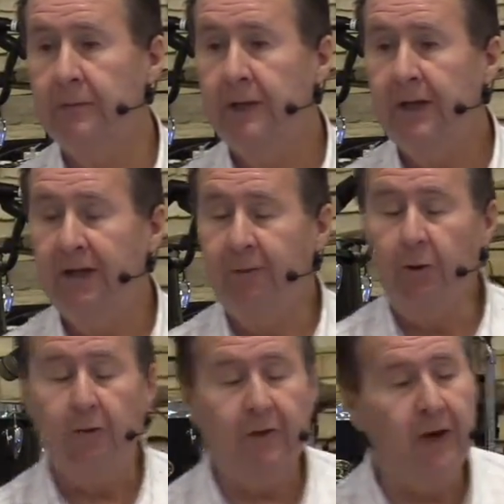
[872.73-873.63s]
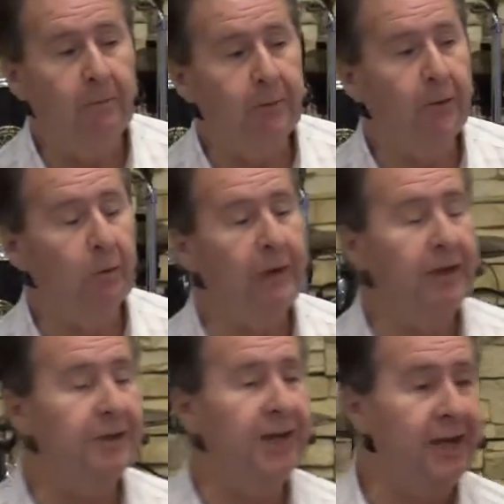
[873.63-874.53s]
if you have come to the
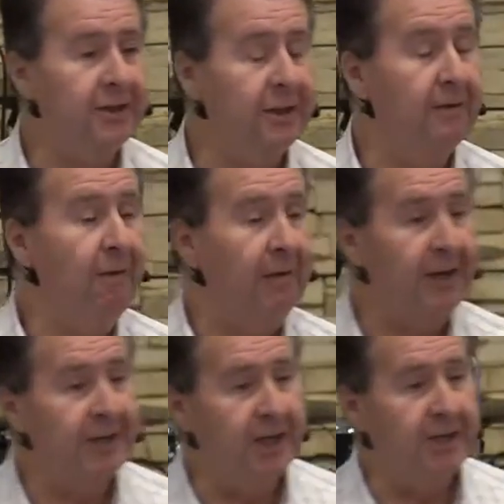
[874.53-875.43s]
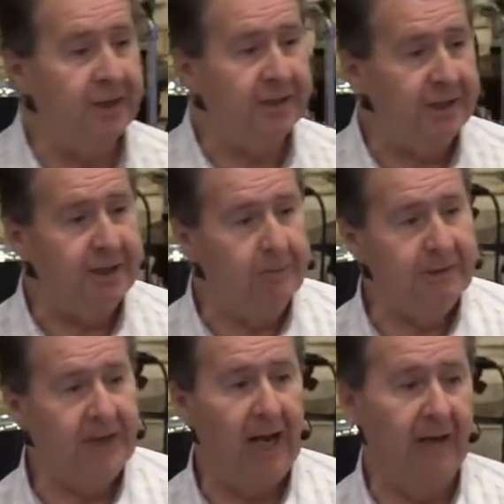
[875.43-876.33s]
realization that Jesus is the
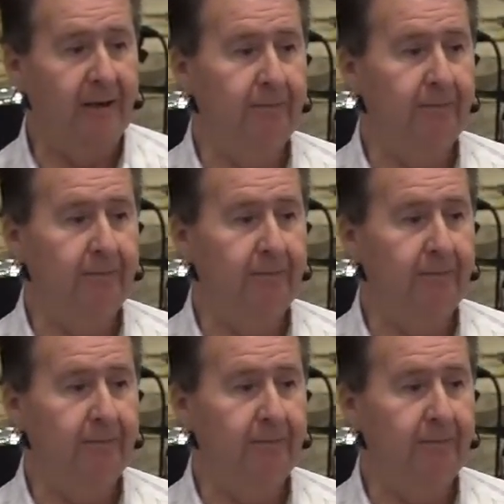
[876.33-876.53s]
Messiah,